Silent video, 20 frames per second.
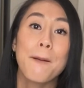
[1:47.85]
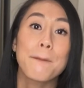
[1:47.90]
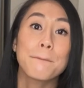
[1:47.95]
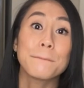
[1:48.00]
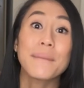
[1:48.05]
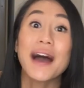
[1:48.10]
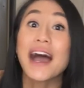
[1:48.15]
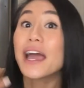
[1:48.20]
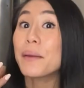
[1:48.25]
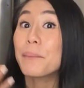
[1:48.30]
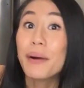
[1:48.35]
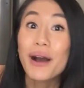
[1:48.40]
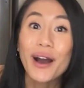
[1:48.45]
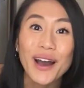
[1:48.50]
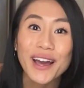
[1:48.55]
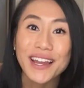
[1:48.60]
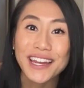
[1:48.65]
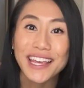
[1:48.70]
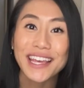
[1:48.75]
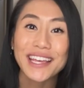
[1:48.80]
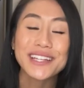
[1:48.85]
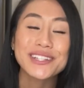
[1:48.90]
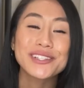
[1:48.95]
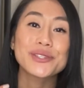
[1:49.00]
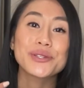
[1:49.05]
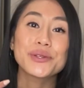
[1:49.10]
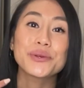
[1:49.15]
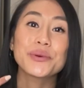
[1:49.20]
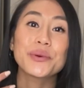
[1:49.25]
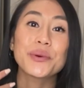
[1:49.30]
my body
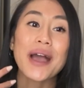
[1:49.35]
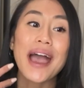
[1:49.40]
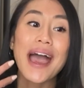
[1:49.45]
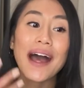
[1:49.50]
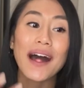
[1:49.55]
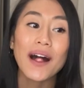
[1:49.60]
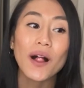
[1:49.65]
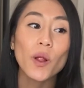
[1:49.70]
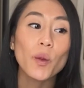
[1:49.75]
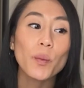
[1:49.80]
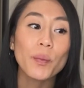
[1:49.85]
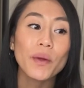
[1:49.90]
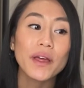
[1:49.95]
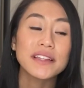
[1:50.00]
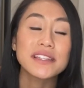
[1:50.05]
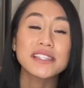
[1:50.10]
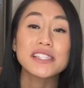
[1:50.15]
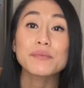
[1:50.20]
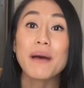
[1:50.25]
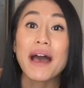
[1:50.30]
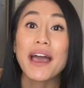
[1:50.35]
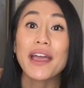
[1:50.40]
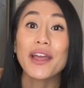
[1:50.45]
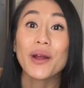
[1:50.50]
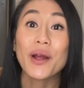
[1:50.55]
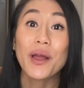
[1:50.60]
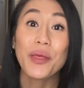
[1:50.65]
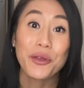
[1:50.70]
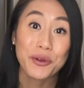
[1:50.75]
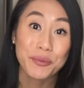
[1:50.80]
to help inspire
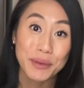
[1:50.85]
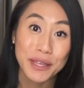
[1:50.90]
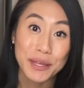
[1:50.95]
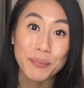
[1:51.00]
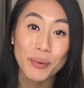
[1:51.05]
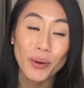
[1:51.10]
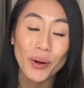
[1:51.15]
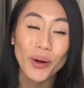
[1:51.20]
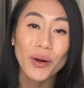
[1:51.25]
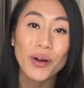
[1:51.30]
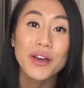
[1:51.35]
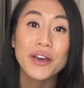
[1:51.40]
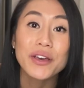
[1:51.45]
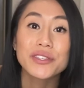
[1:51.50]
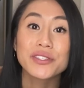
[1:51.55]
other people.